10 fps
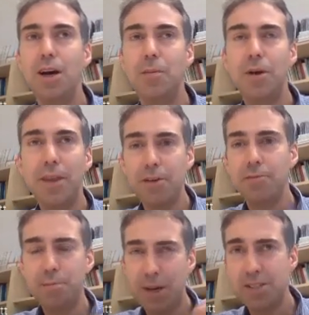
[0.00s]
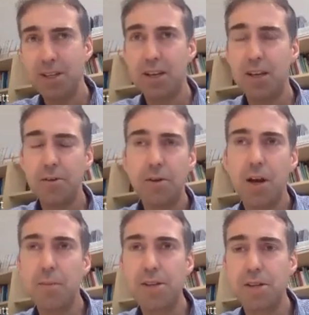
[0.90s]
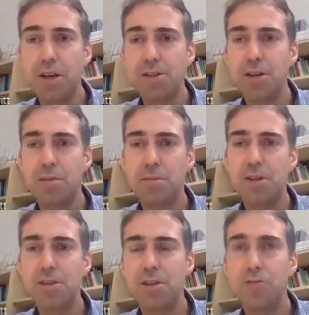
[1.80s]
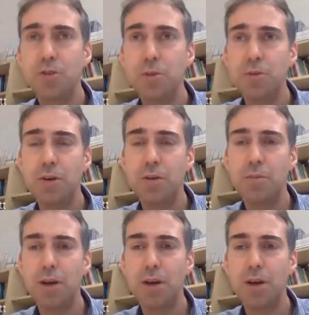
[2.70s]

And that basically is in the form of a